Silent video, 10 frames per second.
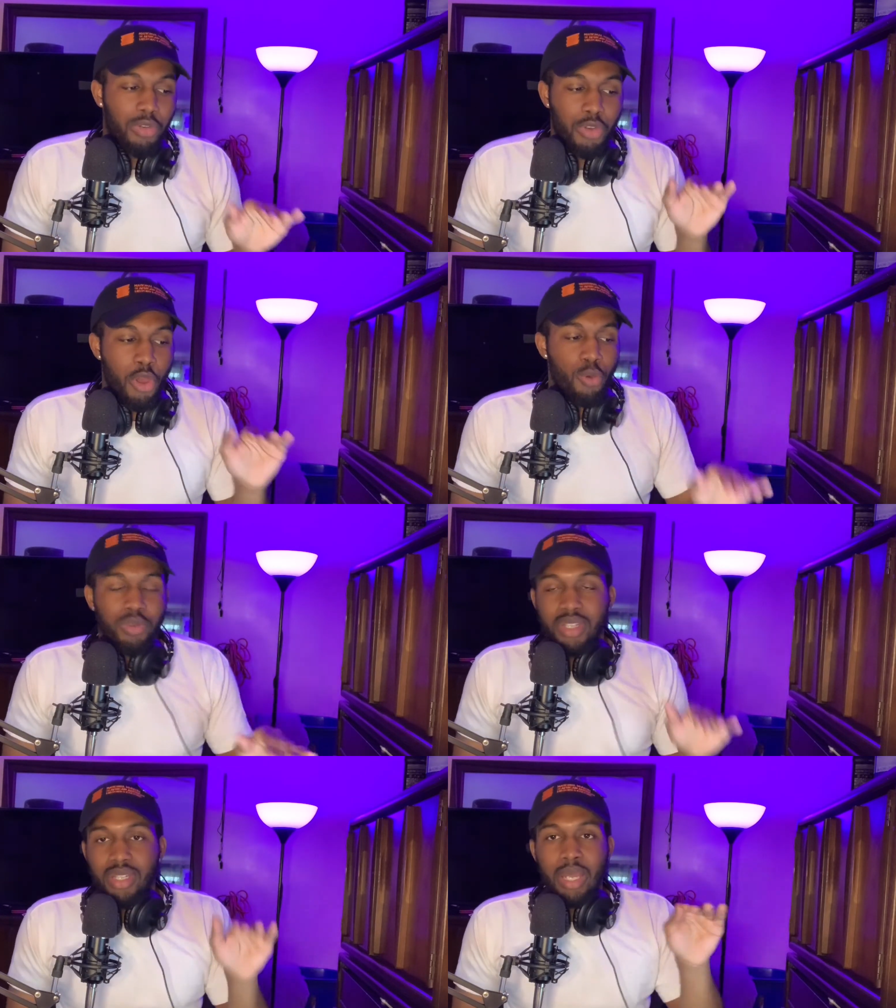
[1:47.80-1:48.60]

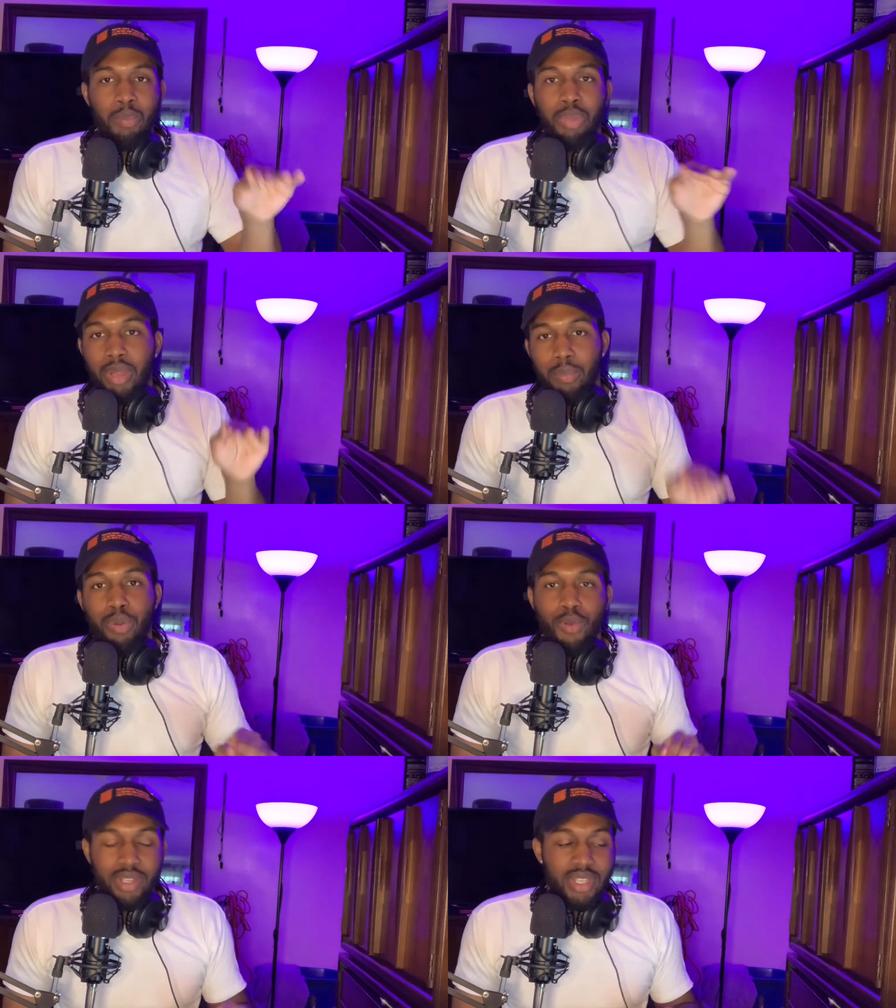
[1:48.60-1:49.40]
notes and bullet
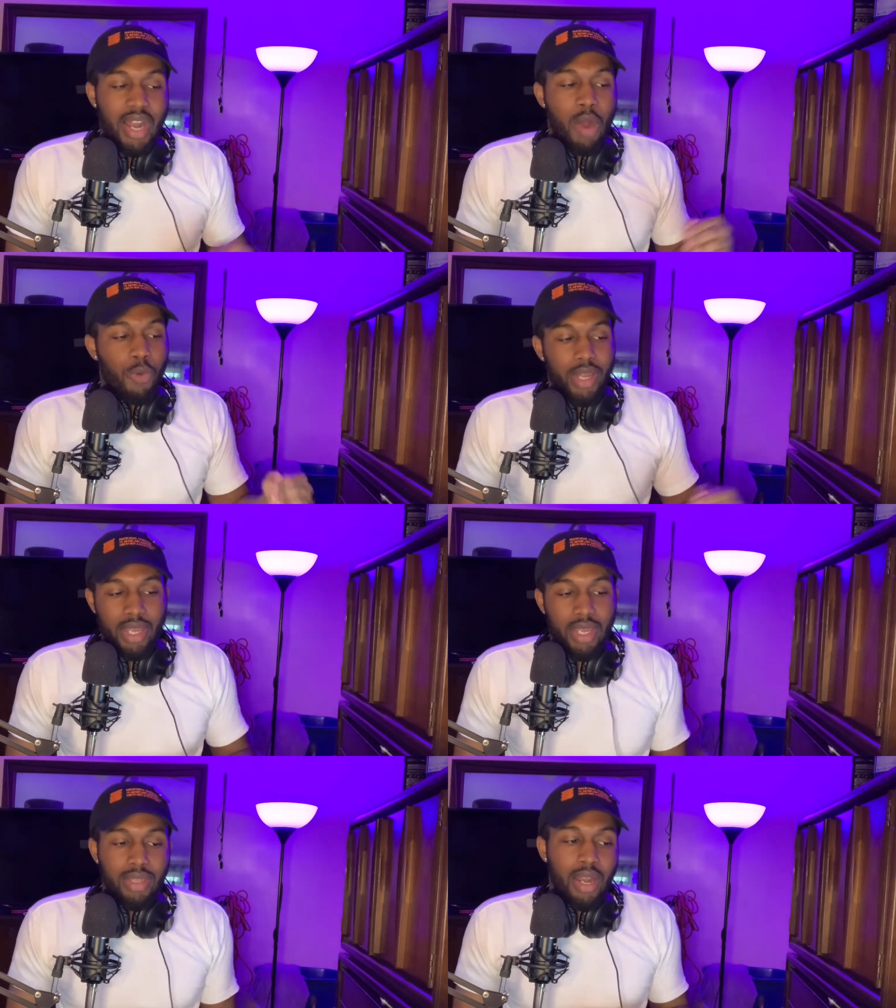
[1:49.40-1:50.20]
points that I want to
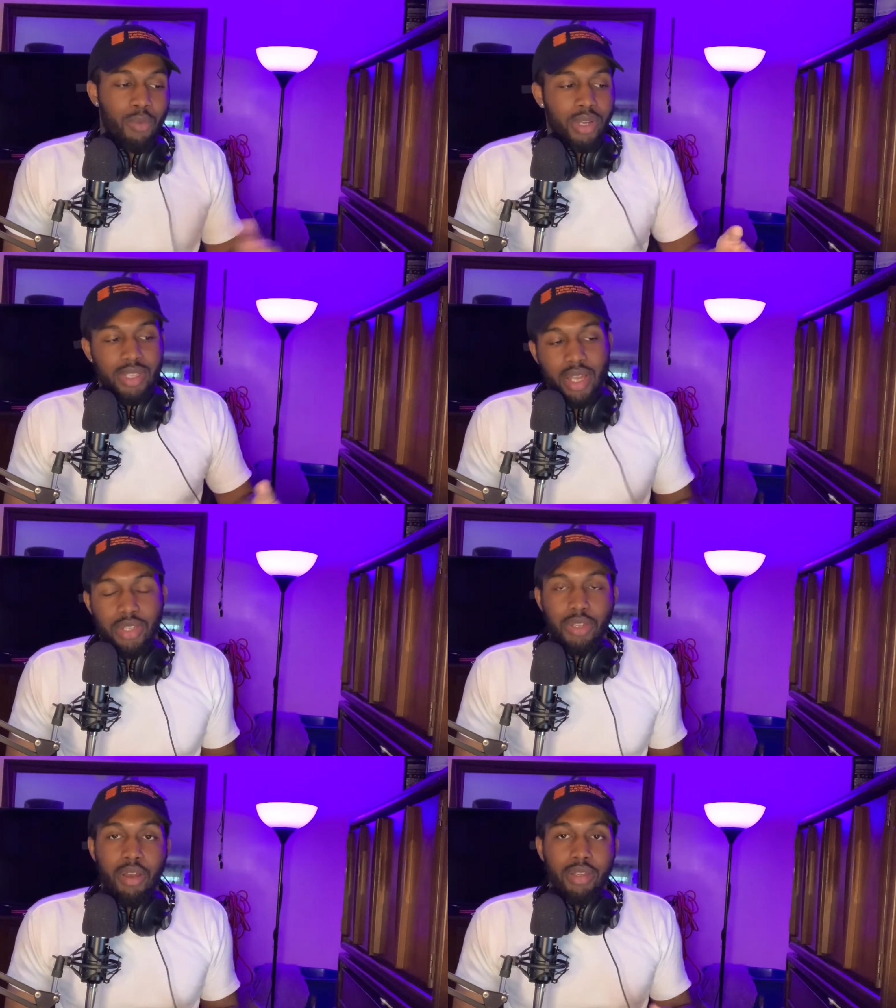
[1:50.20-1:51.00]
hit that I want to
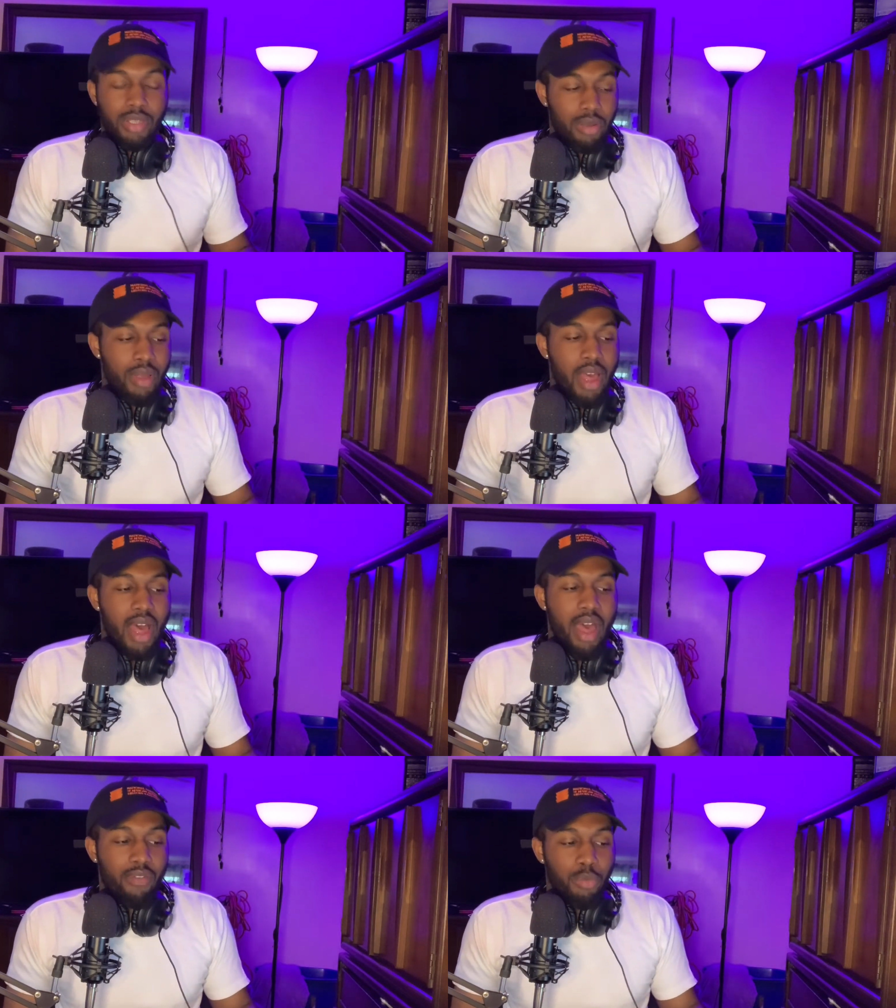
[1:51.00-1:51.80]
touch on. So
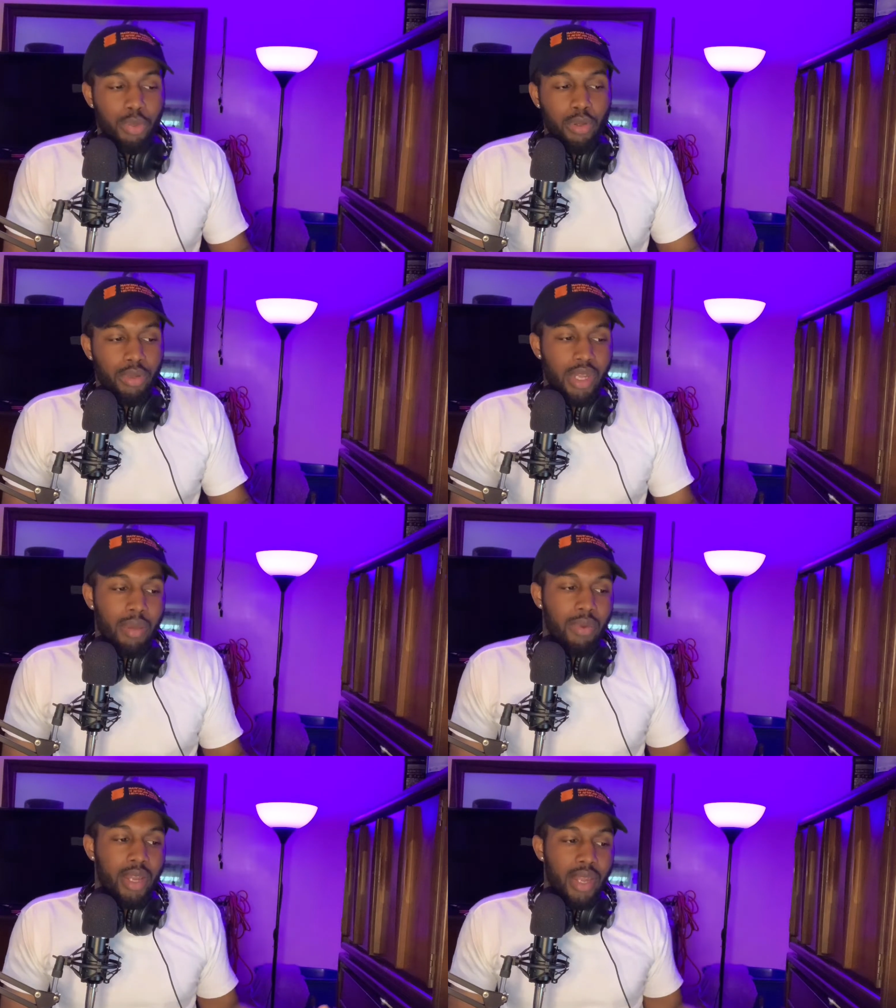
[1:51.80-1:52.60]
I have them pulled
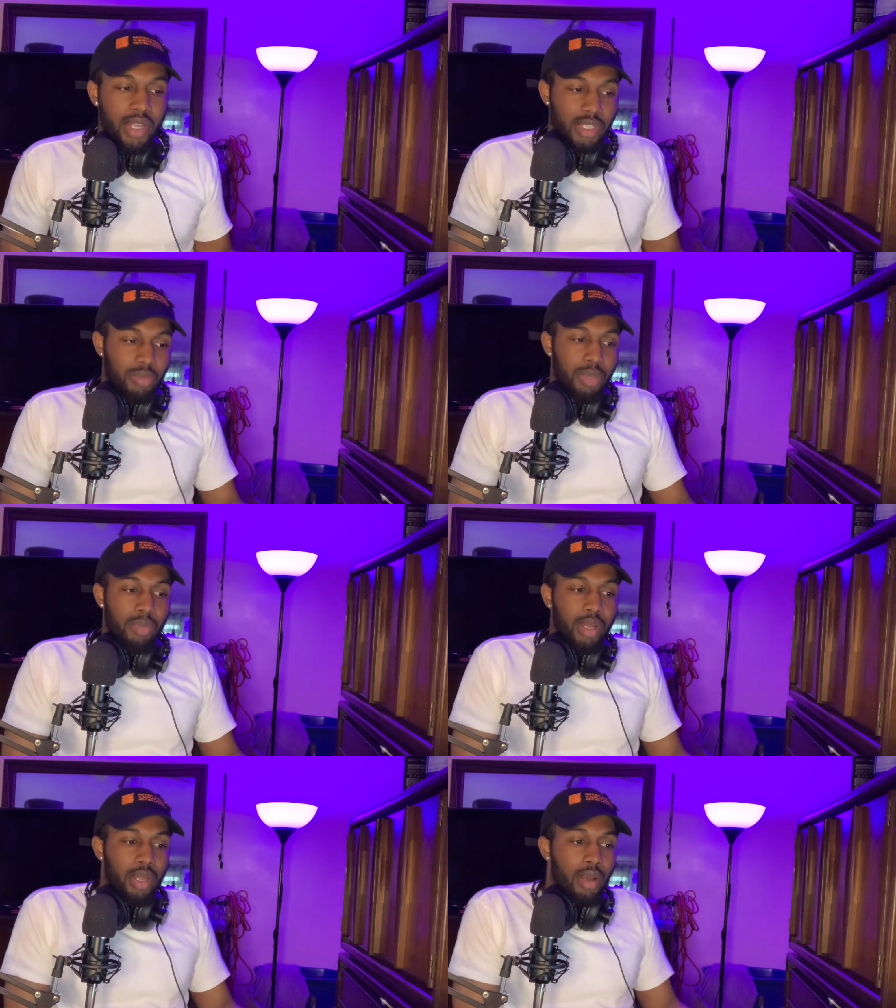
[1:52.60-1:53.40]
up right next to me.
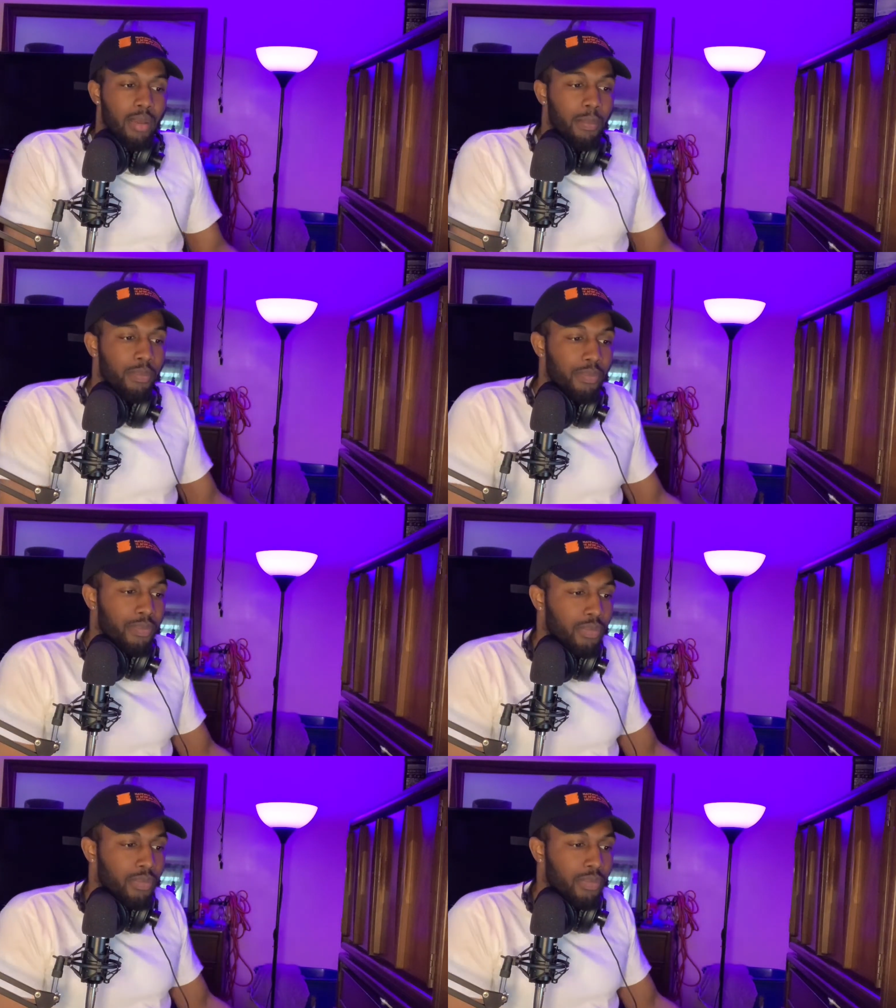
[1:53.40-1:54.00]
But um,